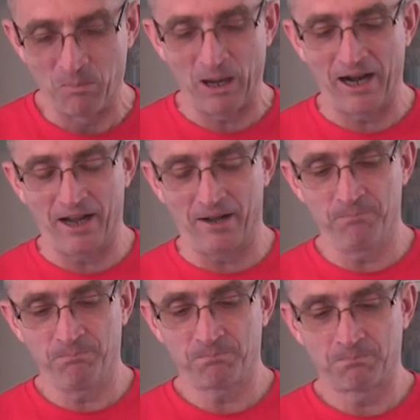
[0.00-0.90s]
But
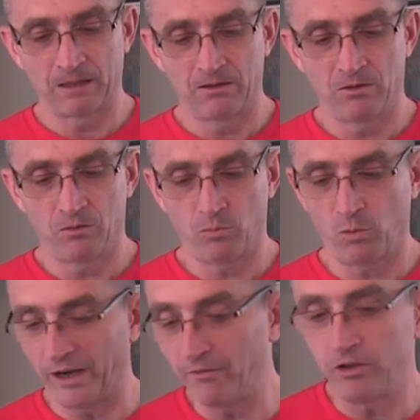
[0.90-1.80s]
um,
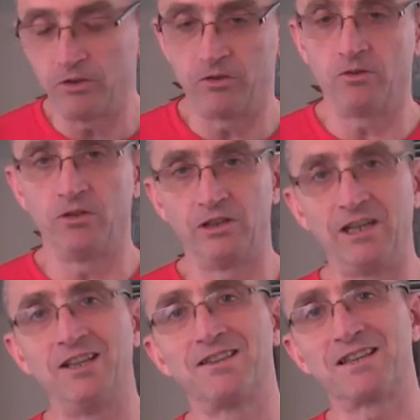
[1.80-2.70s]
whatever you do, you
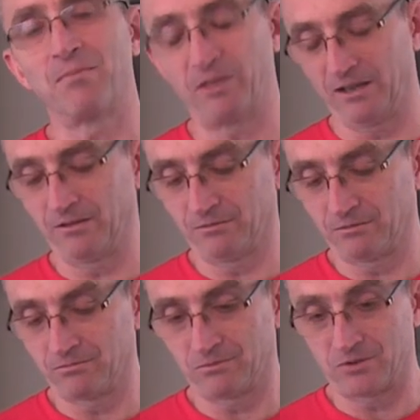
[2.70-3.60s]
need something
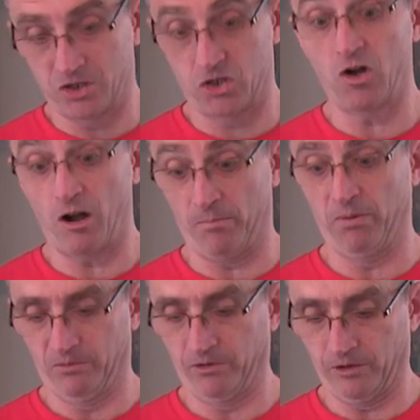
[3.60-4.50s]

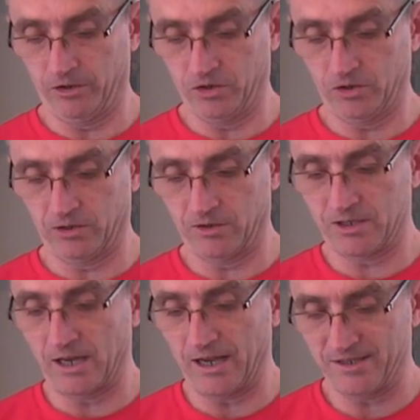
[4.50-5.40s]
sharp so that you
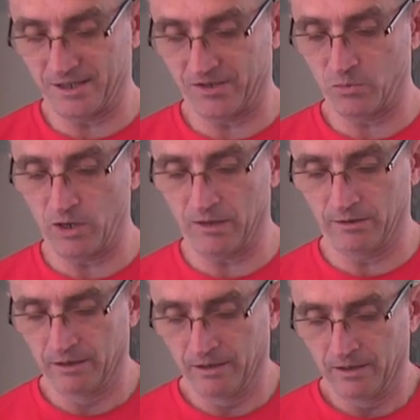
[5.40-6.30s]
can slice this
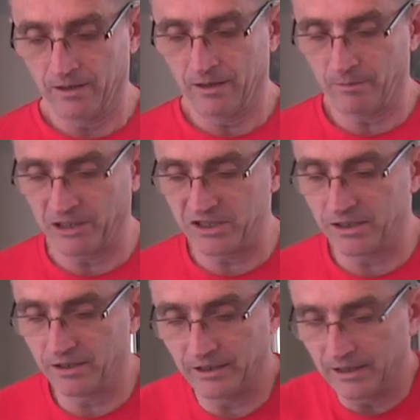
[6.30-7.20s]
well. I'm
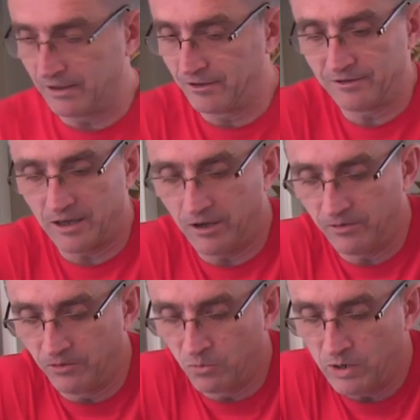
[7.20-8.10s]
actually going to get this
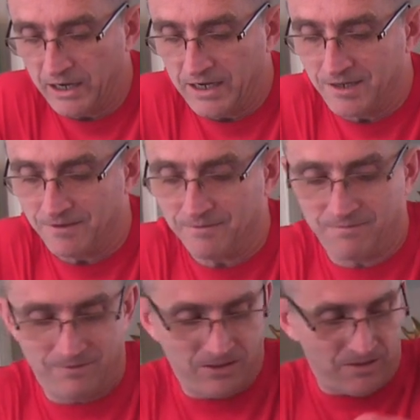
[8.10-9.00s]
out of the way here
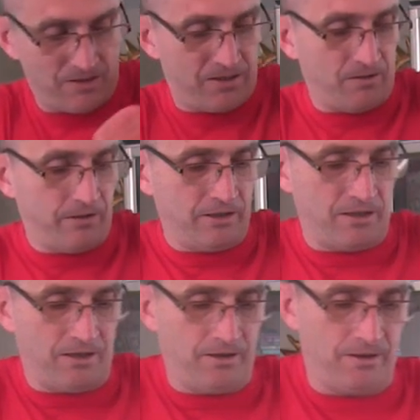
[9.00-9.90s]
so that
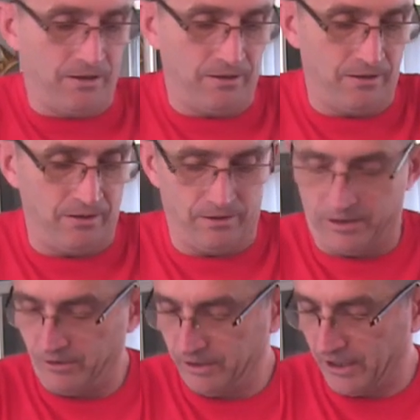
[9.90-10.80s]

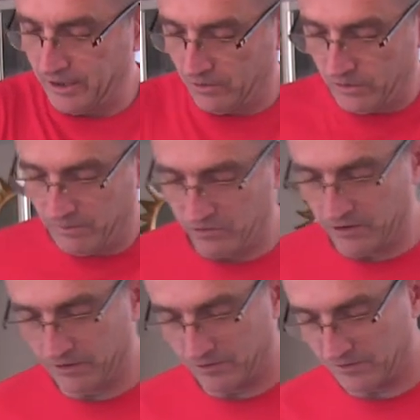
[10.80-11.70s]
I don't hit it when I'm
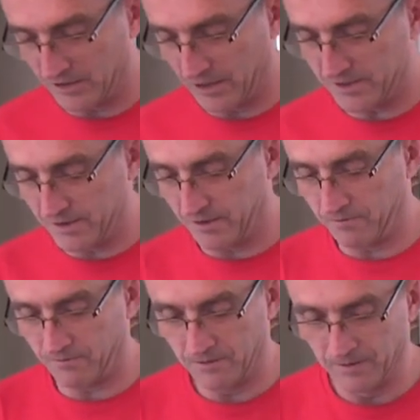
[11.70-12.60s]
trying to slice stuff.